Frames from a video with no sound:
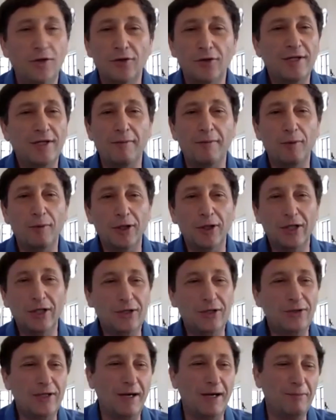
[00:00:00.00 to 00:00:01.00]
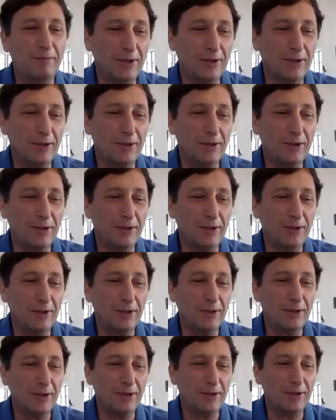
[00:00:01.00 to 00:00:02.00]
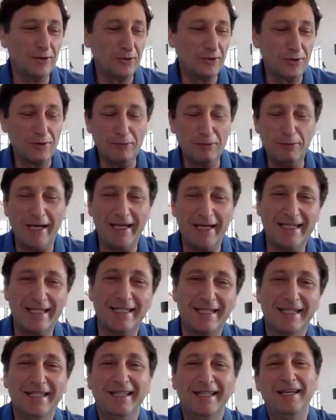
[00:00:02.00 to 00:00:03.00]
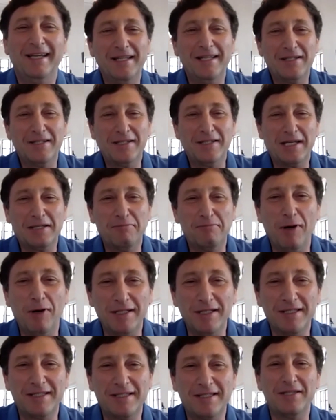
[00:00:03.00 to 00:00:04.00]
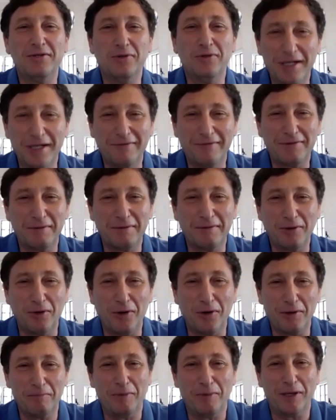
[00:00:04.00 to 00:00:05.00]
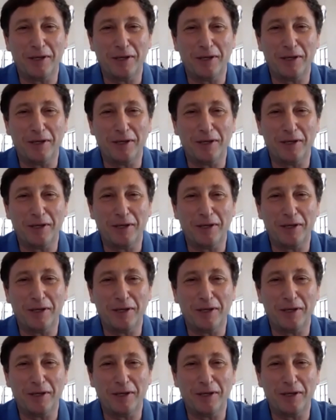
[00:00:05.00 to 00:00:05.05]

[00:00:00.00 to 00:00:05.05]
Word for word: Uh, I did an interview with him this week, and uh, the guy's very dynamic. He's the creator of Voice over